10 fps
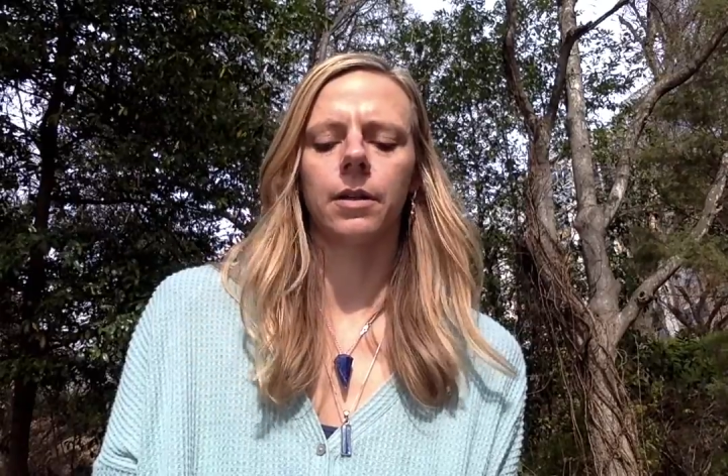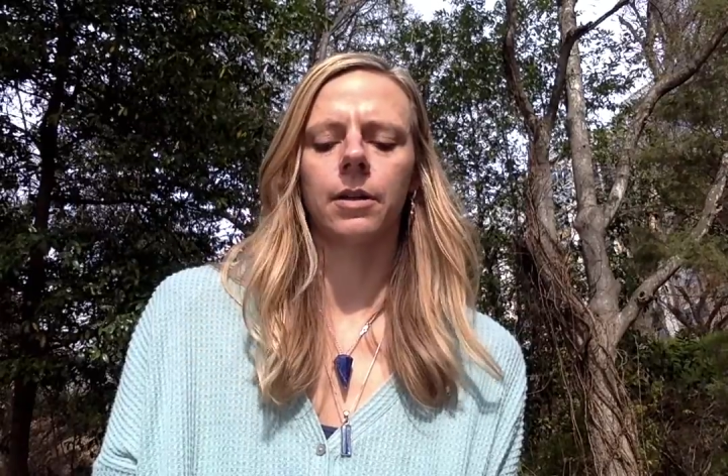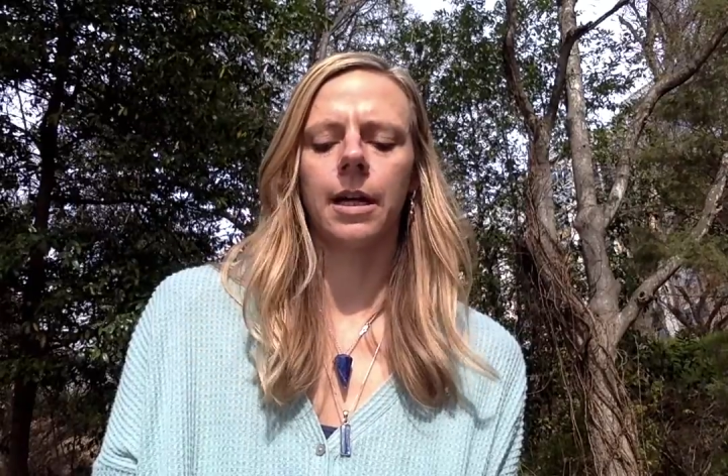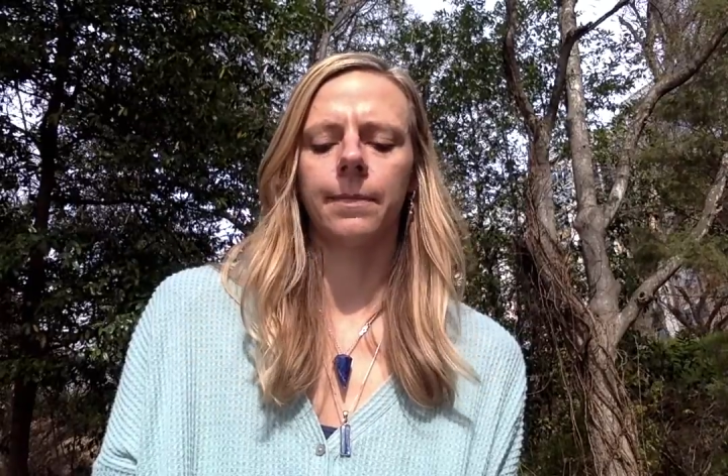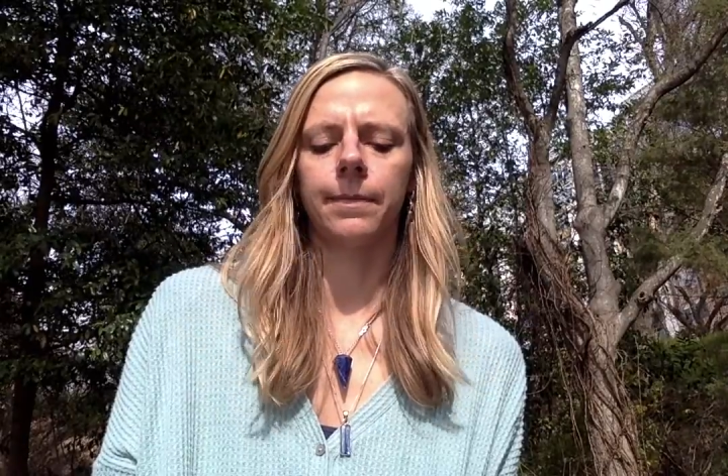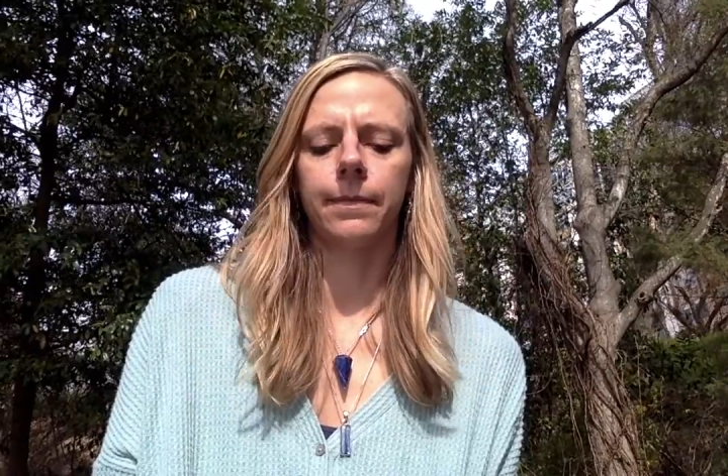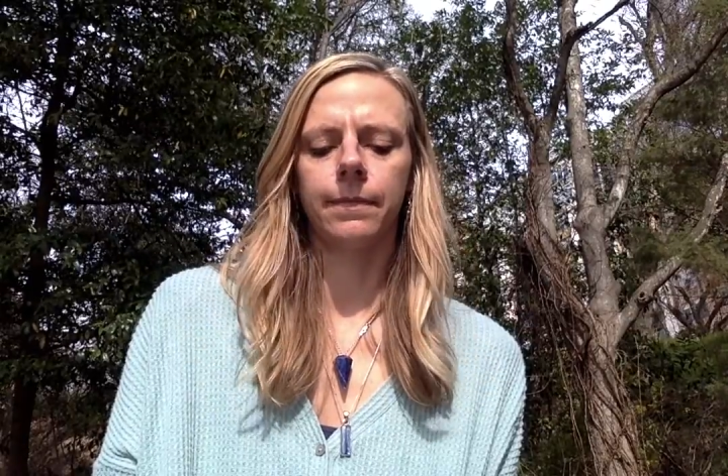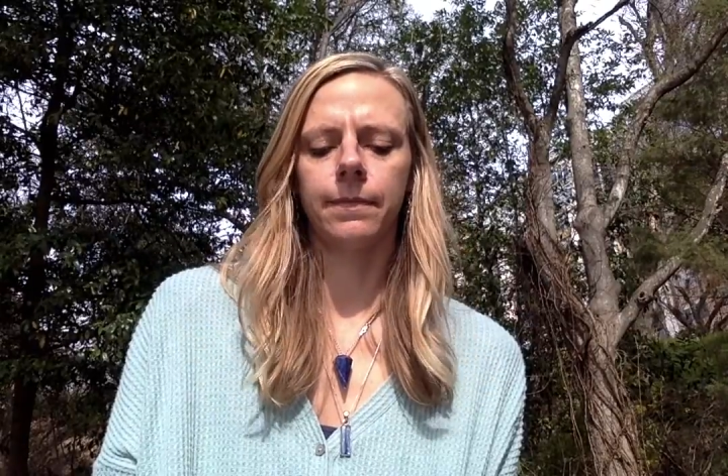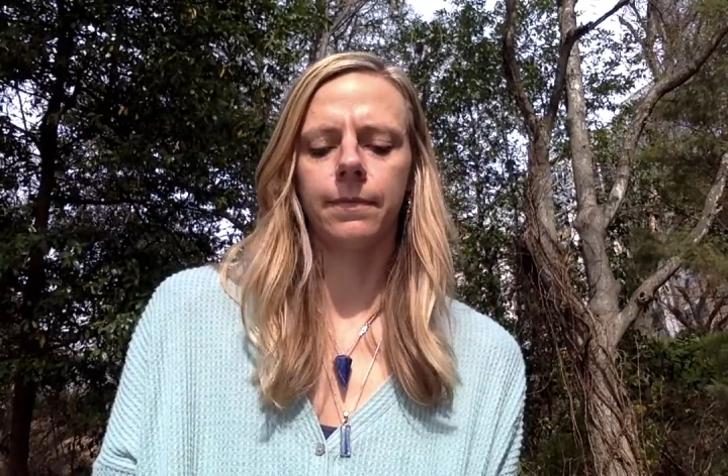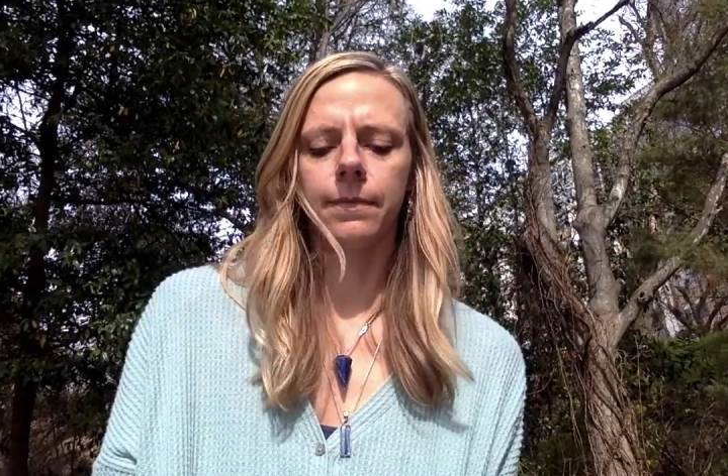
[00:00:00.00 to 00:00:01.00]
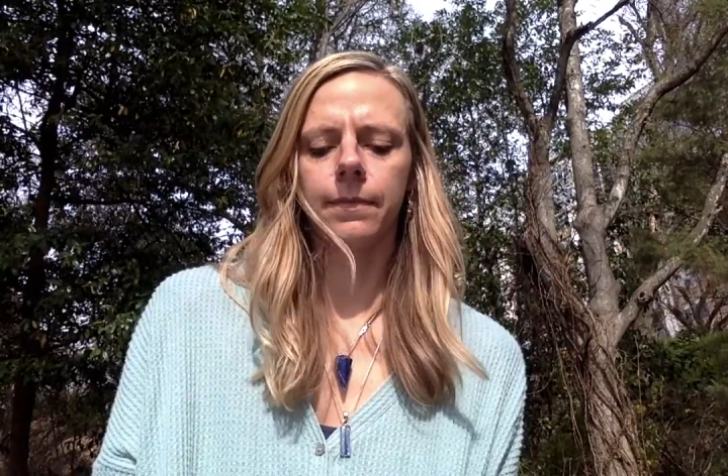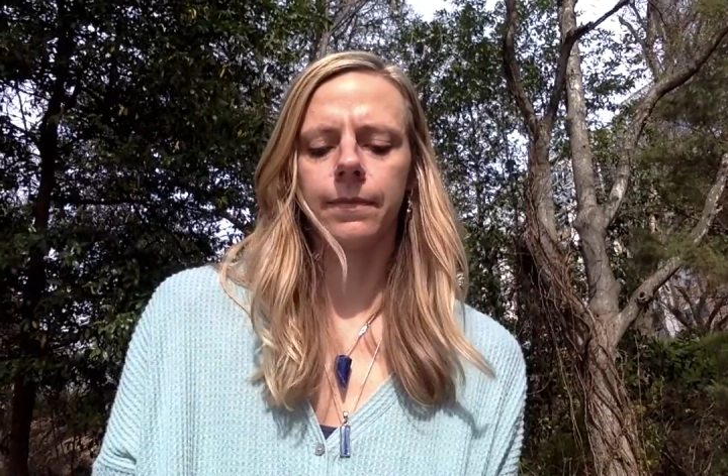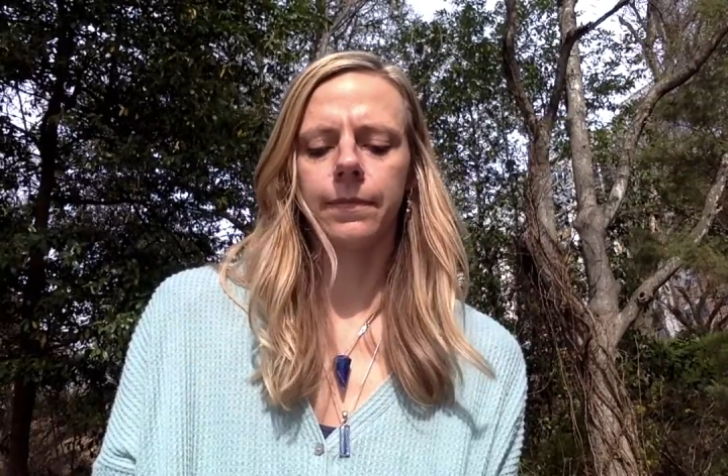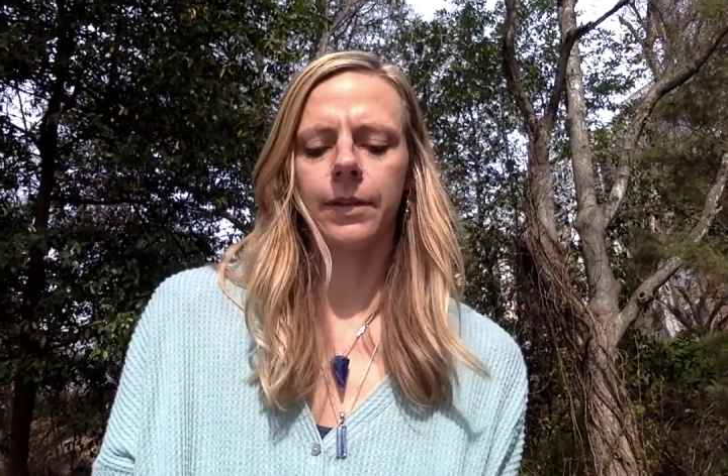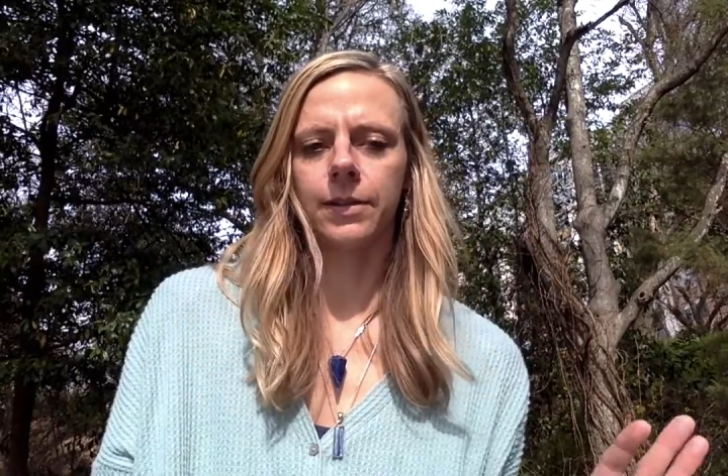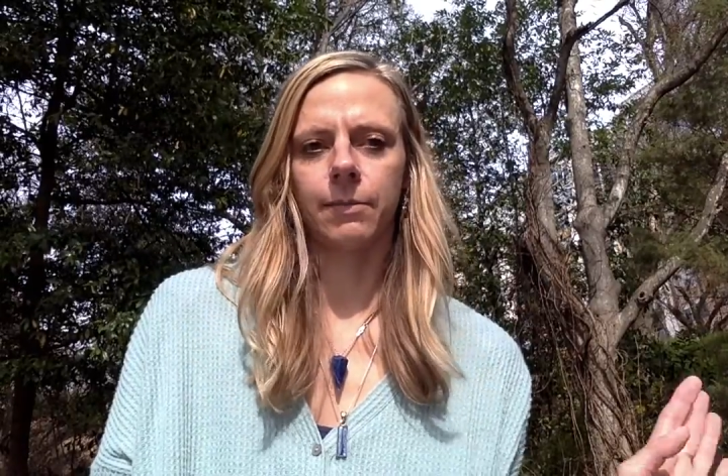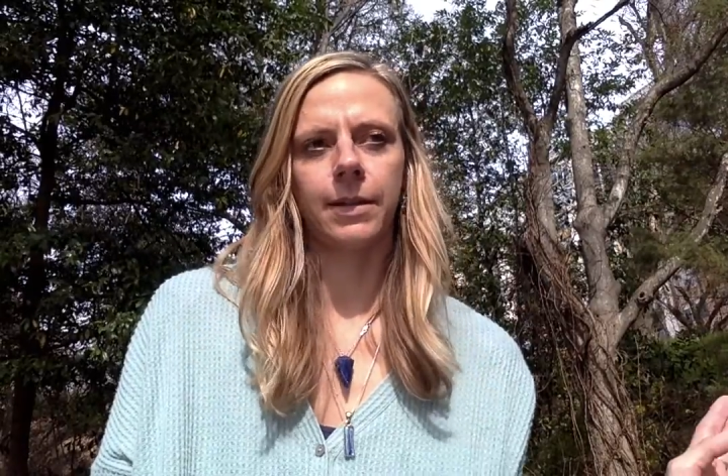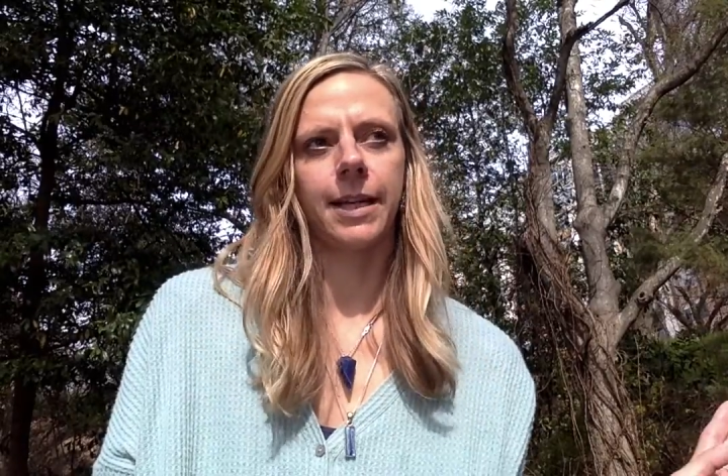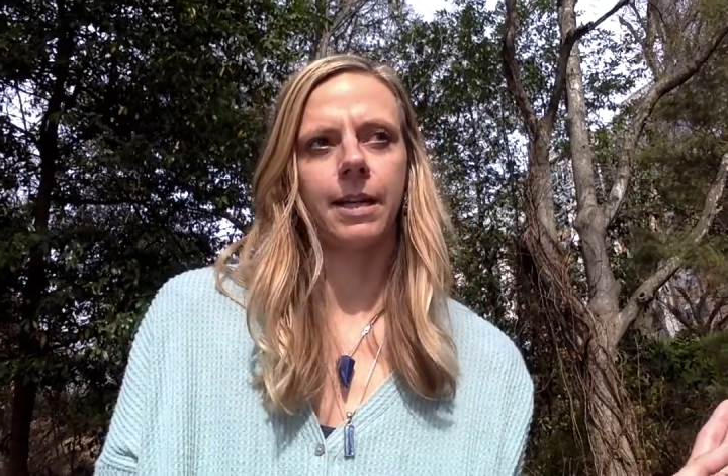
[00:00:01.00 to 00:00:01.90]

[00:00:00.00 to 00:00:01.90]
Crap, there's somebody